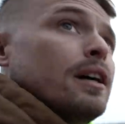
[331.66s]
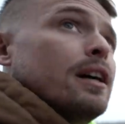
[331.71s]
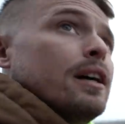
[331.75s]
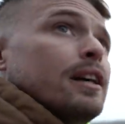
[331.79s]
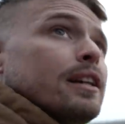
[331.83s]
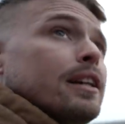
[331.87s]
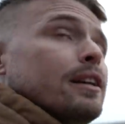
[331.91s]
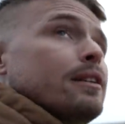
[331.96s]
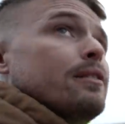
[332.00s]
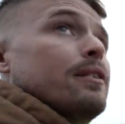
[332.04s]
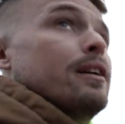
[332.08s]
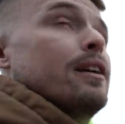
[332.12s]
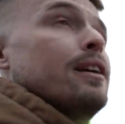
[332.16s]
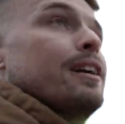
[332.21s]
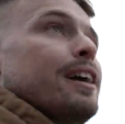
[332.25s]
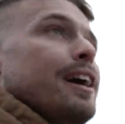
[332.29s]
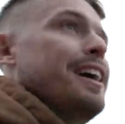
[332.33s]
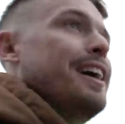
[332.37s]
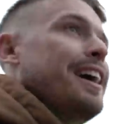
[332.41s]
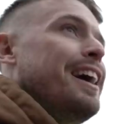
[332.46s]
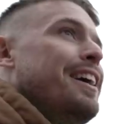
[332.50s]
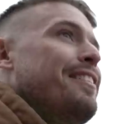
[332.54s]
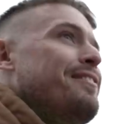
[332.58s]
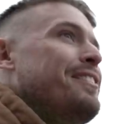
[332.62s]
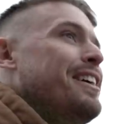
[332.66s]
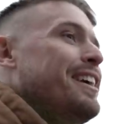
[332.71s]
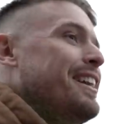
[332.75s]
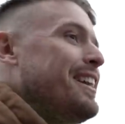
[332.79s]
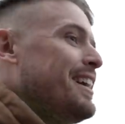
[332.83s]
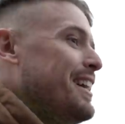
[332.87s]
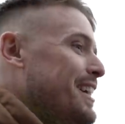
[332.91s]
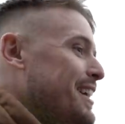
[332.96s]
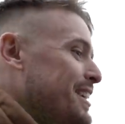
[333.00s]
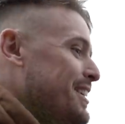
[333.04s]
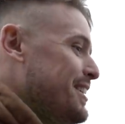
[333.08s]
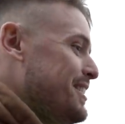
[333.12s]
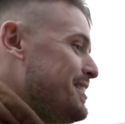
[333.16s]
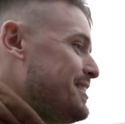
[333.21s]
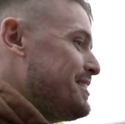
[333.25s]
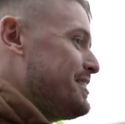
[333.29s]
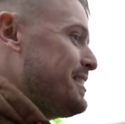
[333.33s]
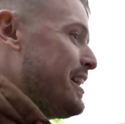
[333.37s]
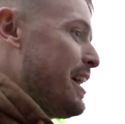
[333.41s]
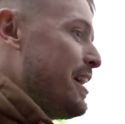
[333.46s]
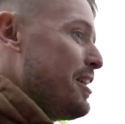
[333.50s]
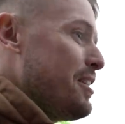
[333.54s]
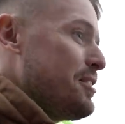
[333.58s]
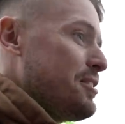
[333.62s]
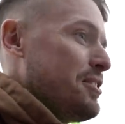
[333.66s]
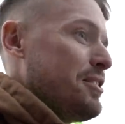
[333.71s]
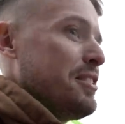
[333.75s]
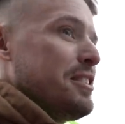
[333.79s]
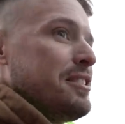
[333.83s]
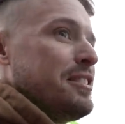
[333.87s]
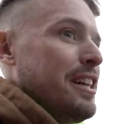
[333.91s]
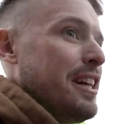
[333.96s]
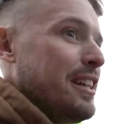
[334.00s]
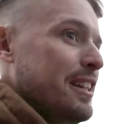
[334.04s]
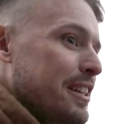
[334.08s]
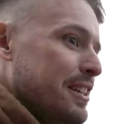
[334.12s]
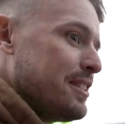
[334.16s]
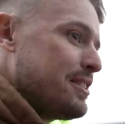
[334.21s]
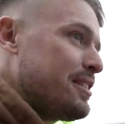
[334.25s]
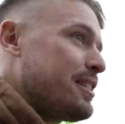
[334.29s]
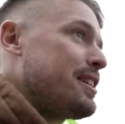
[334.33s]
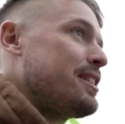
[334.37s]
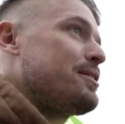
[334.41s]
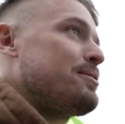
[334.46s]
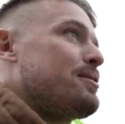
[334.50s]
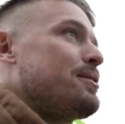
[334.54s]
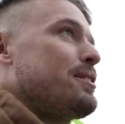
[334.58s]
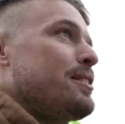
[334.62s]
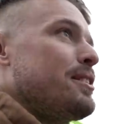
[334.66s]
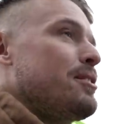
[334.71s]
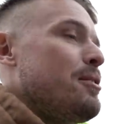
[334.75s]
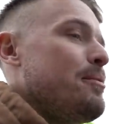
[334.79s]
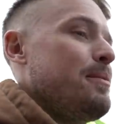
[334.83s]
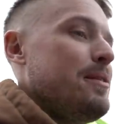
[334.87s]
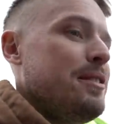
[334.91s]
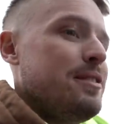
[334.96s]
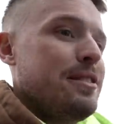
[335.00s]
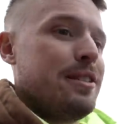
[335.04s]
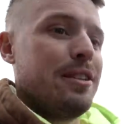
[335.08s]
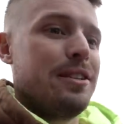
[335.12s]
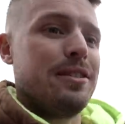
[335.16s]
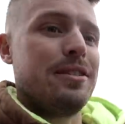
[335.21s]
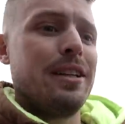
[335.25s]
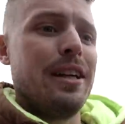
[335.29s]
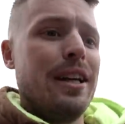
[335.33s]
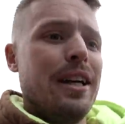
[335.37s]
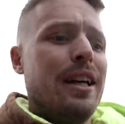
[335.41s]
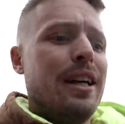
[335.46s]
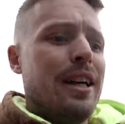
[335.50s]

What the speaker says: and then, I mean, these stairs are just endless. I guess we're gonna go up these stairs.